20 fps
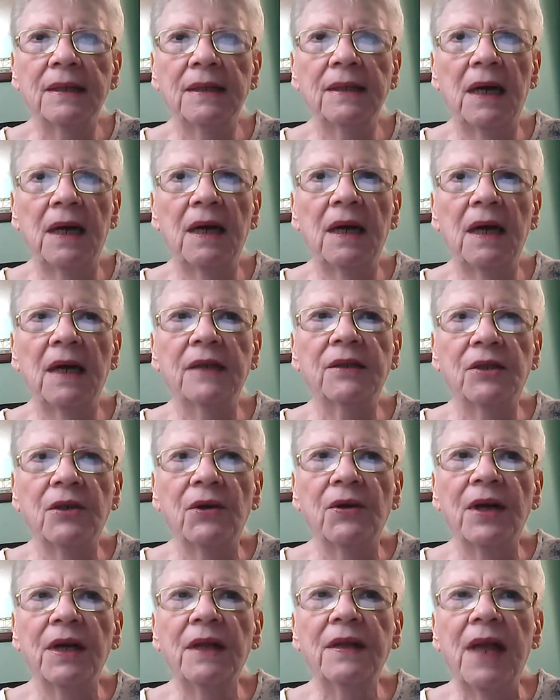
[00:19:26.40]

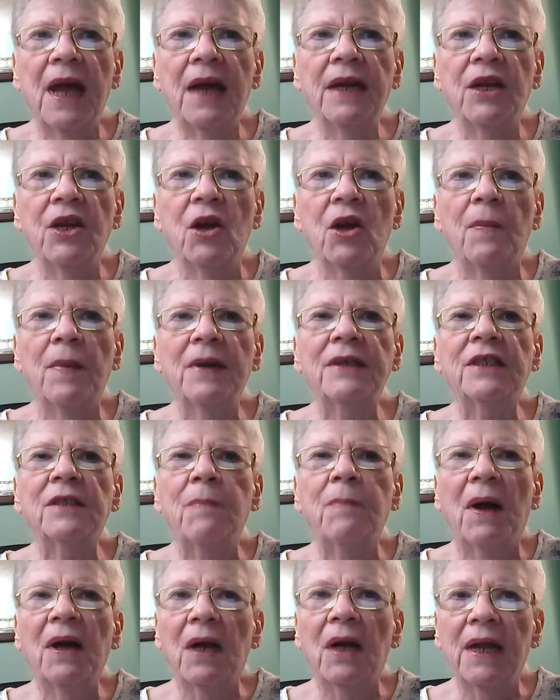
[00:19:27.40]
asserted that human
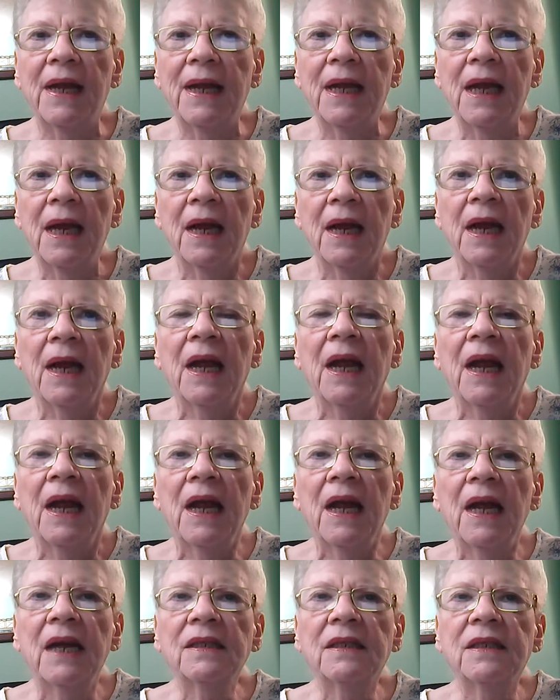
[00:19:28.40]
smuggling
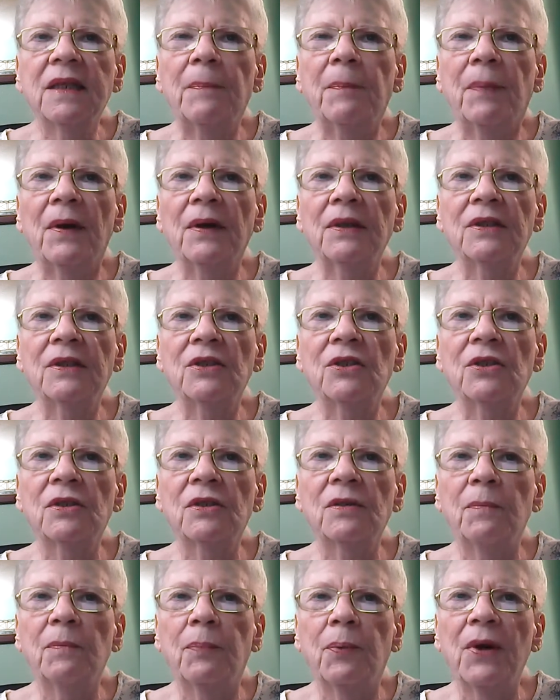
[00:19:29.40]
is the
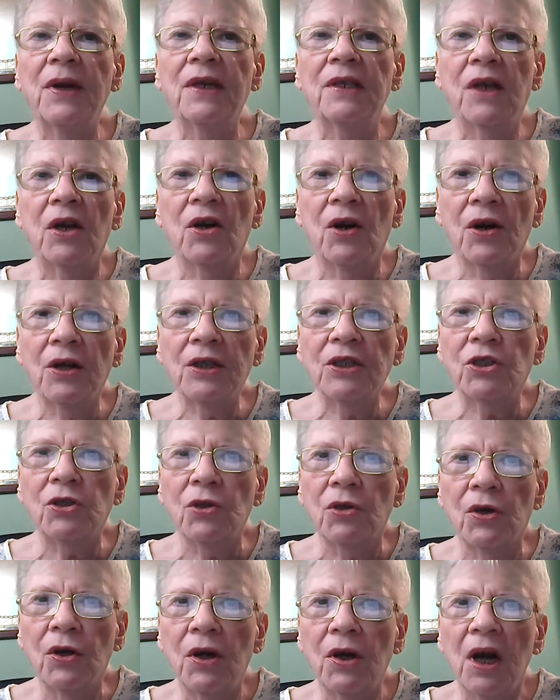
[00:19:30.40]

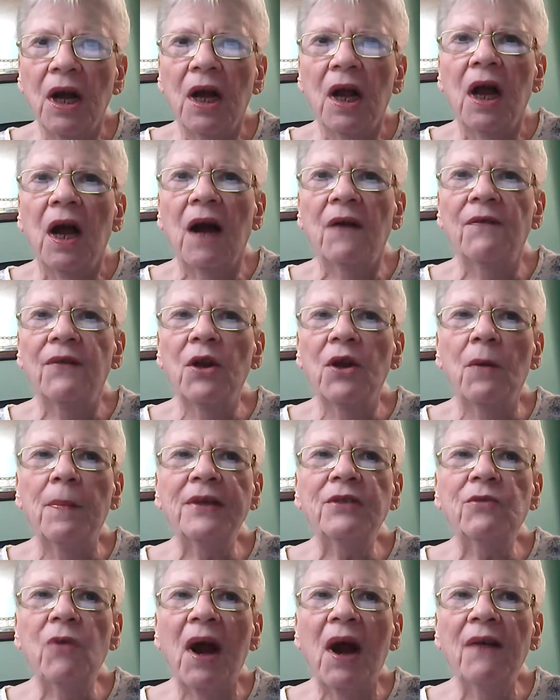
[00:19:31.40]
precursor of
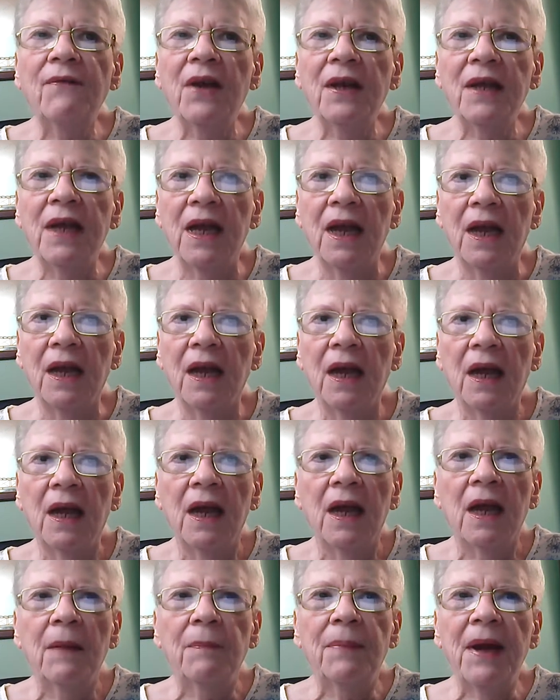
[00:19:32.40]
human trafficking.
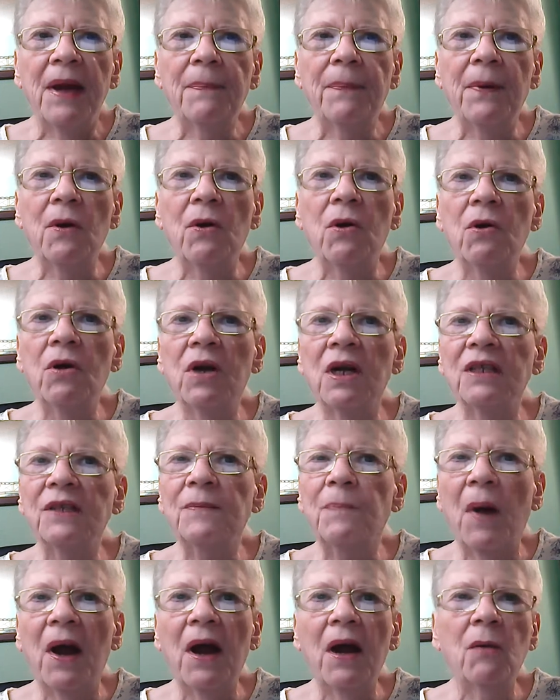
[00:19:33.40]
People who
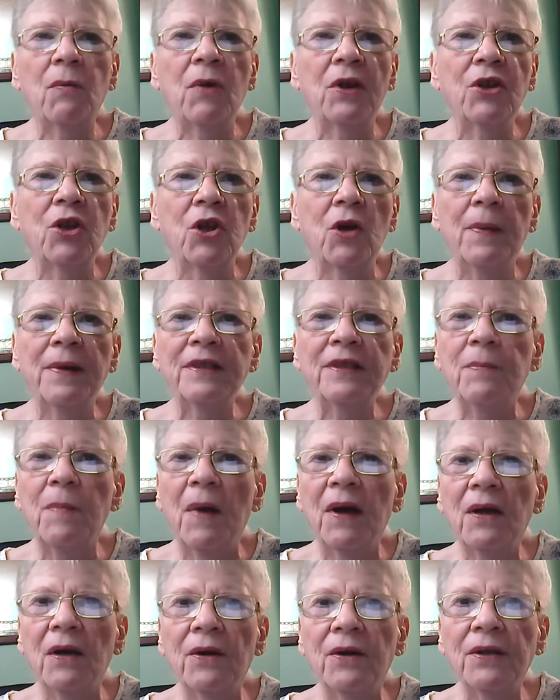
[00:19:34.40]
conspire with human
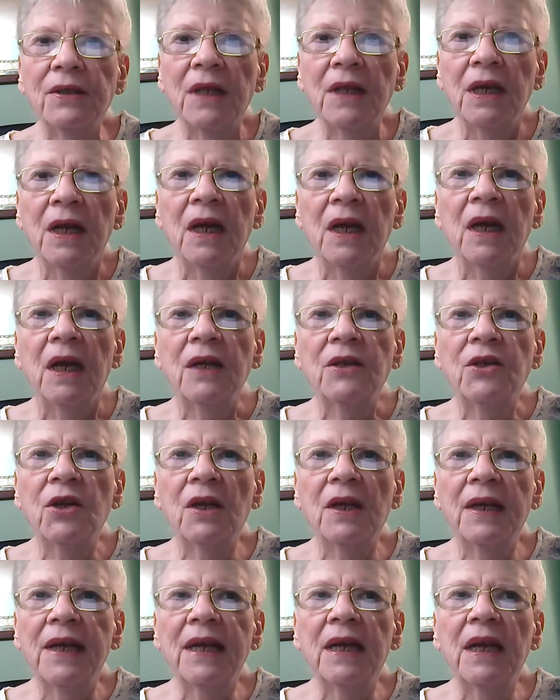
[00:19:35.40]
smugglers to
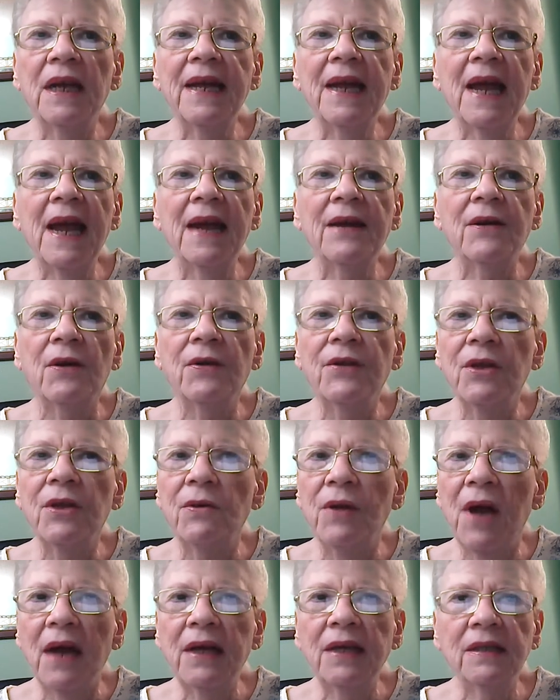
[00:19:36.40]
illegally enter the
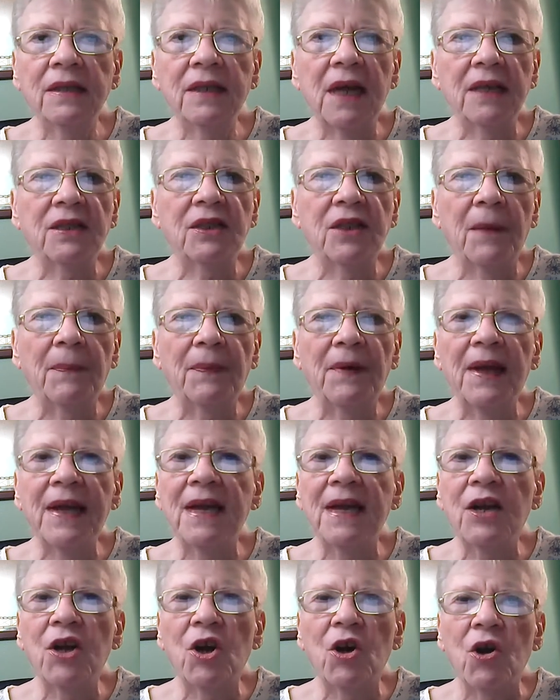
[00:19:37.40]
United States typically
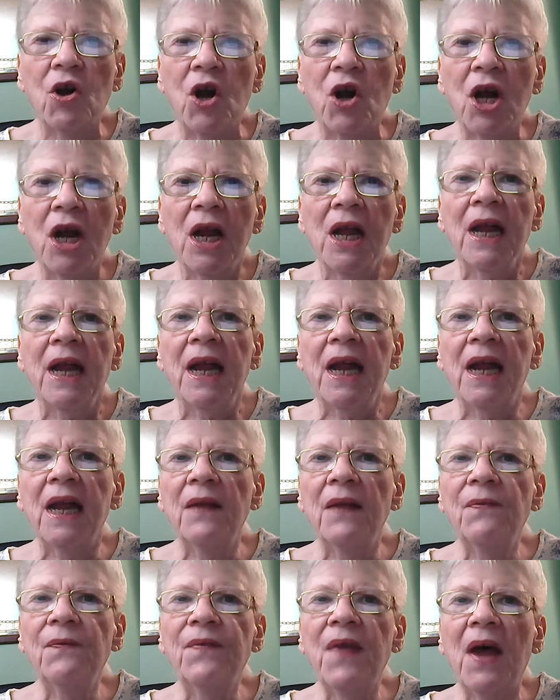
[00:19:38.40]
incur
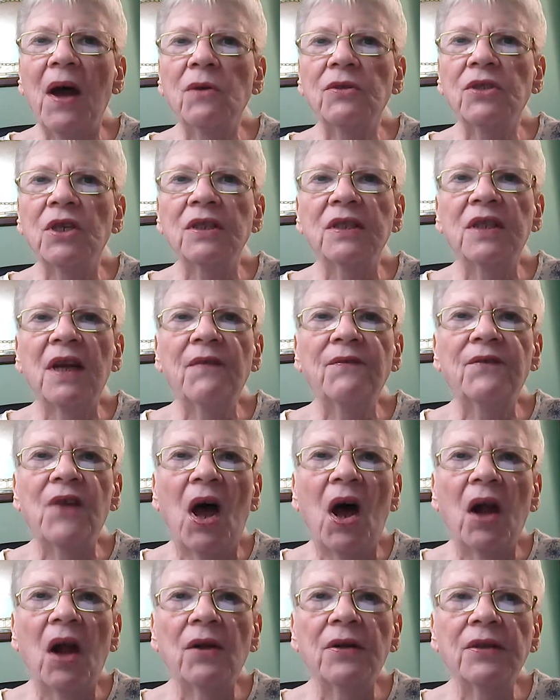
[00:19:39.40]
in thousands of
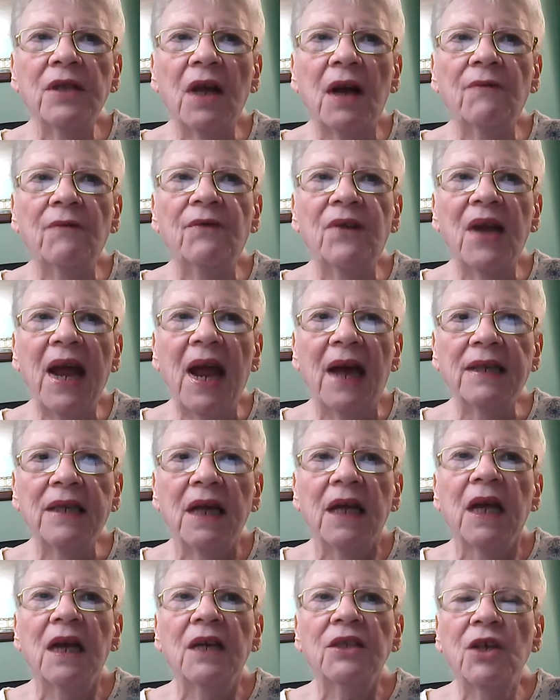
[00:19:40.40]
dollars of debt
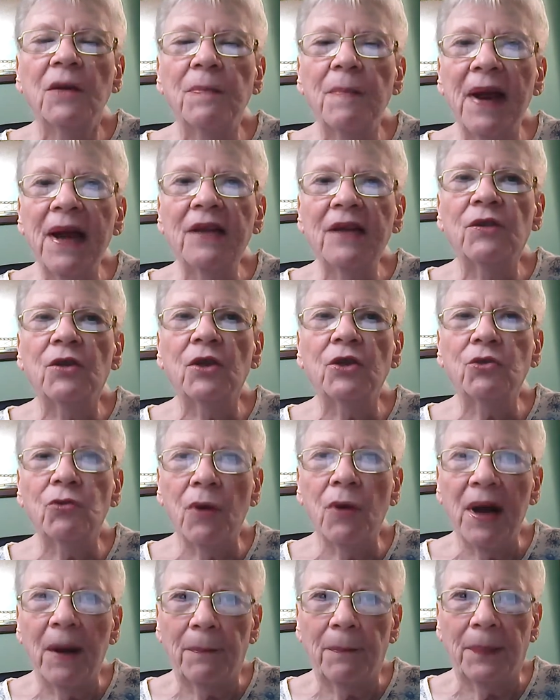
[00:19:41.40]
to make the
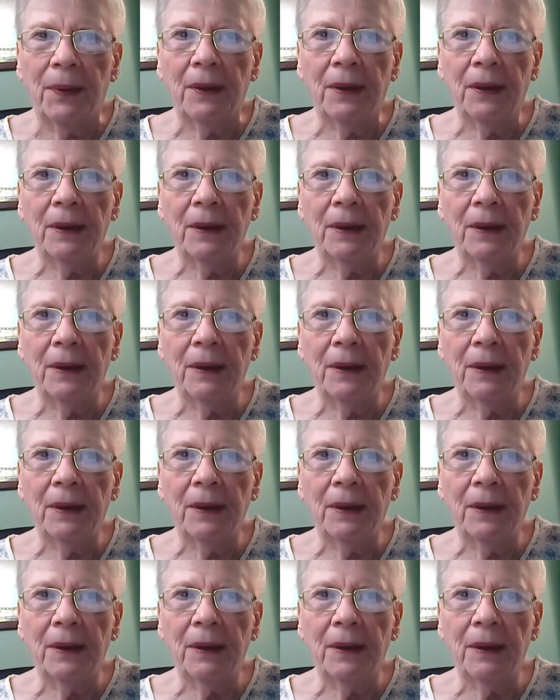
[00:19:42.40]
trip.